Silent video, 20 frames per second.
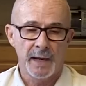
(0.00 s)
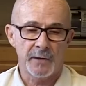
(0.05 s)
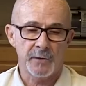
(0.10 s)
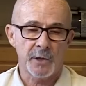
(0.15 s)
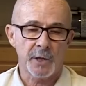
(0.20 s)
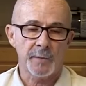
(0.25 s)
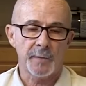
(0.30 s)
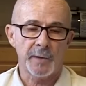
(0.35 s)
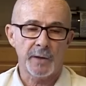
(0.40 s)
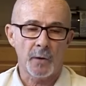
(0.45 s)
I've
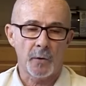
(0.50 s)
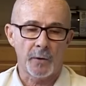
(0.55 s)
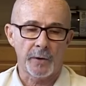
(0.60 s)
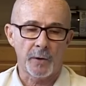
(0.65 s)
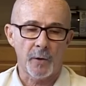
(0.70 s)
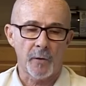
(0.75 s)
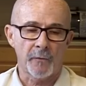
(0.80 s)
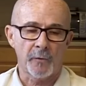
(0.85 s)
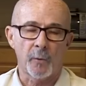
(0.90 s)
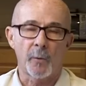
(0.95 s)
just been
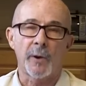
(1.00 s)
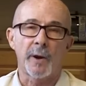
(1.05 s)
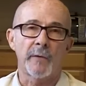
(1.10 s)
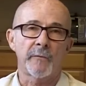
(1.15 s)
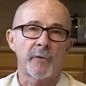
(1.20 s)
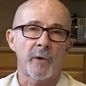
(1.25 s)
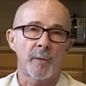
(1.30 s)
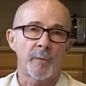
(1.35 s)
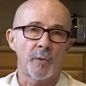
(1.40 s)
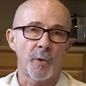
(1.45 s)
going over one
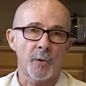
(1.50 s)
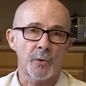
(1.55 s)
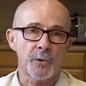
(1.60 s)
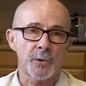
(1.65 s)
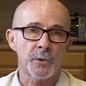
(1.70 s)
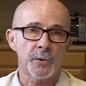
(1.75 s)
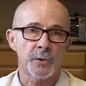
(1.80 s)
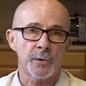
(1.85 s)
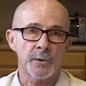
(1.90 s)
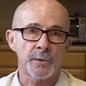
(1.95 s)
of our
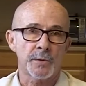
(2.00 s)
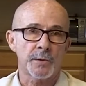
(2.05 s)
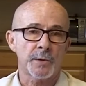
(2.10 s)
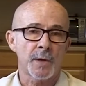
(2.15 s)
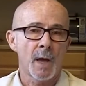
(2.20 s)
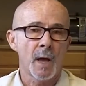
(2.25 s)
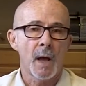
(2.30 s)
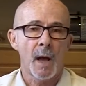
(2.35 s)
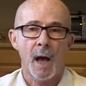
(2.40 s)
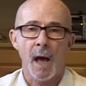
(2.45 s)
brochures,